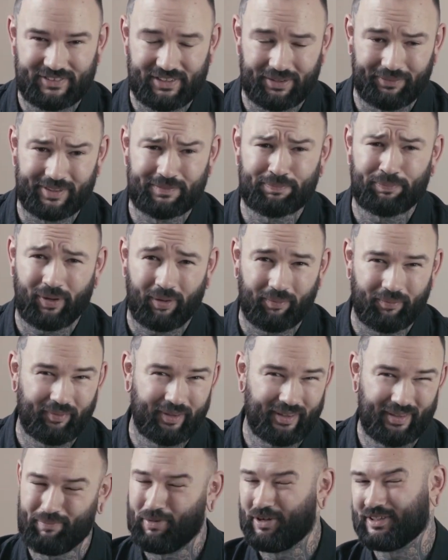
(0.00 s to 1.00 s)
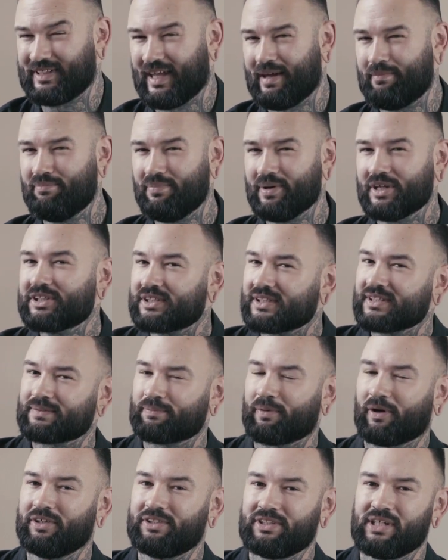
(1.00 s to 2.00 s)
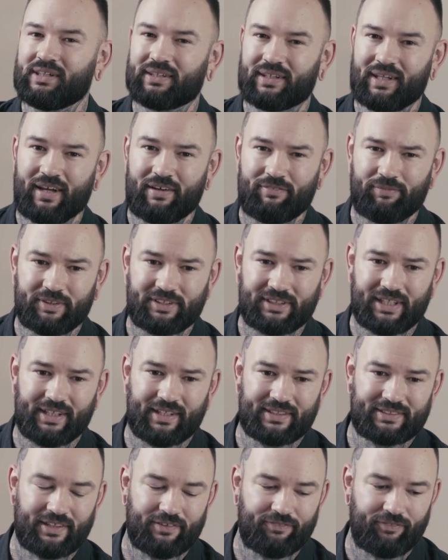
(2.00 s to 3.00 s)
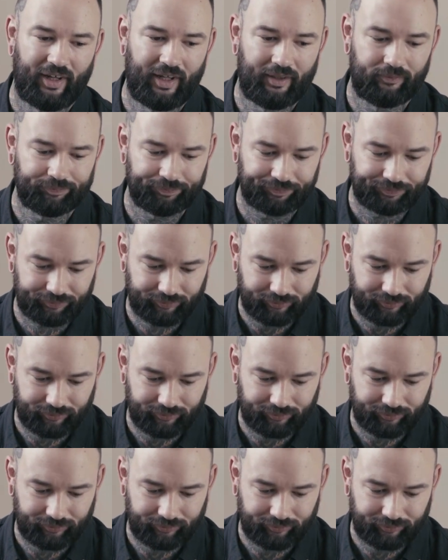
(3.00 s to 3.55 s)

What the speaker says: So it's probably the most ambitious project that I've put together so far.